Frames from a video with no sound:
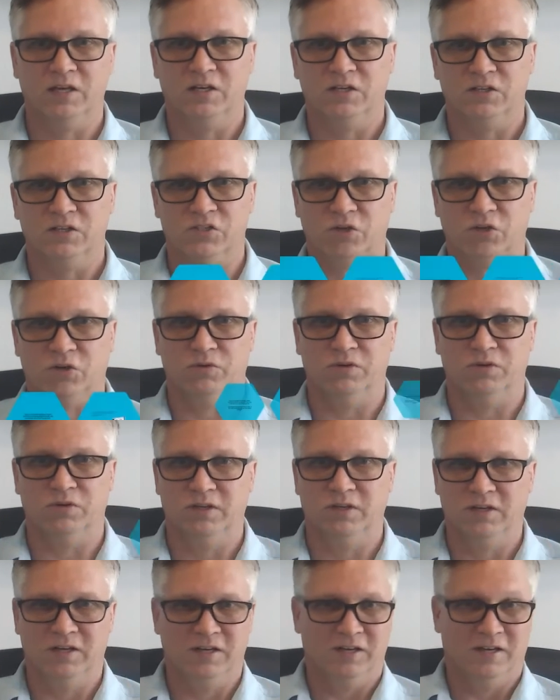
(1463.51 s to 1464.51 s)
So
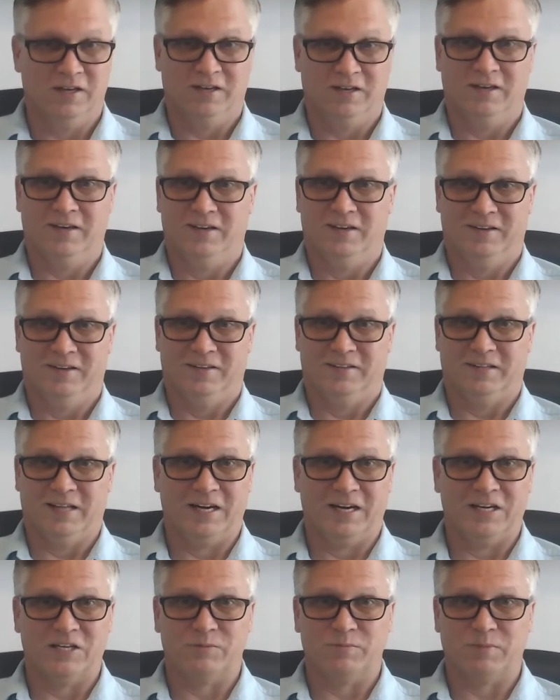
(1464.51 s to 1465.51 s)

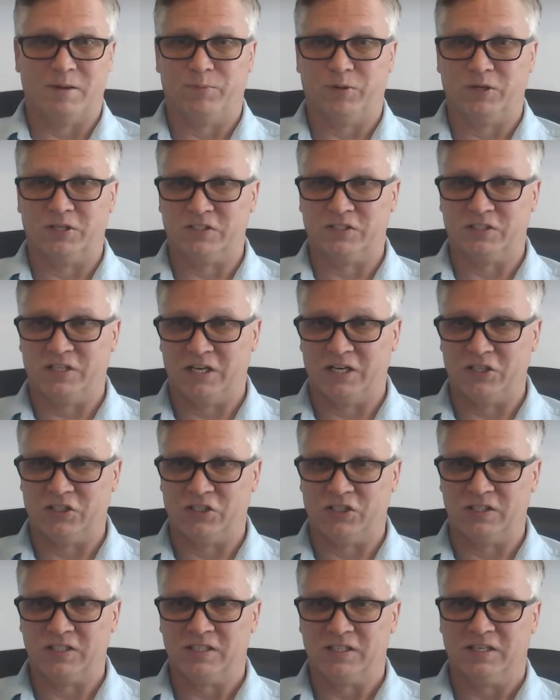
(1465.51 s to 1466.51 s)
that is my
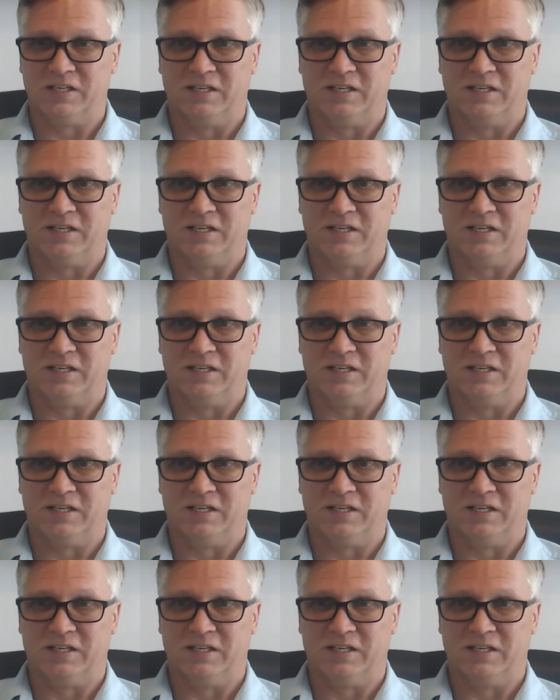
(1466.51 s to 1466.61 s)
presentation.